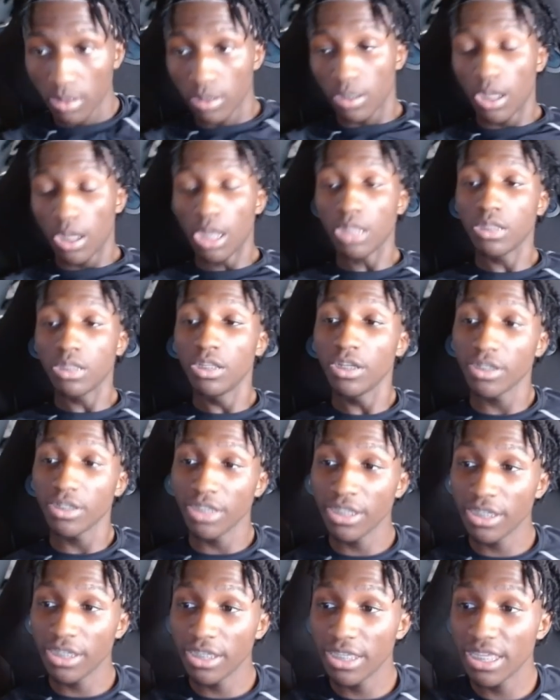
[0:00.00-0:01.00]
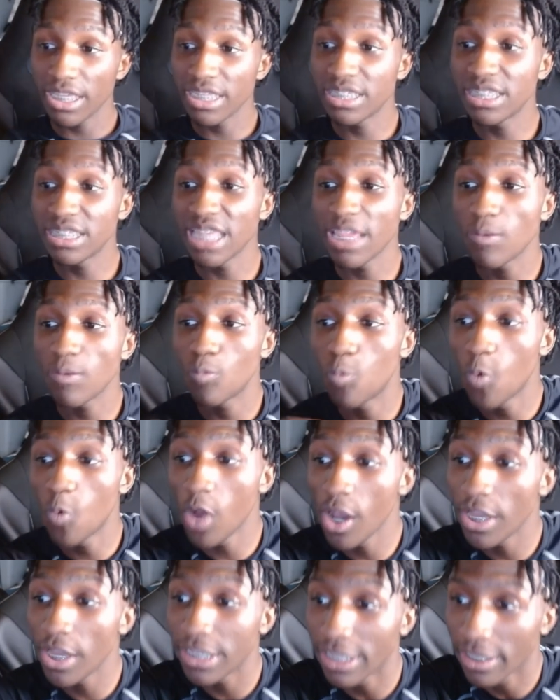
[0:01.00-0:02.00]
I look, nigga. It say
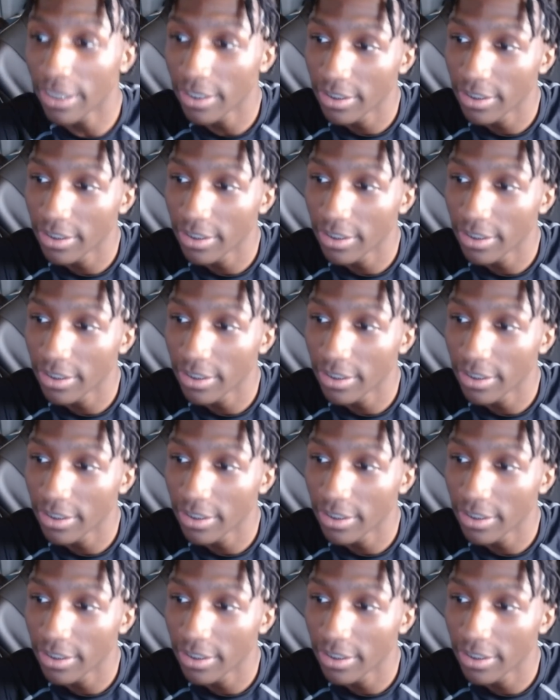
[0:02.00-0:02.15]
1,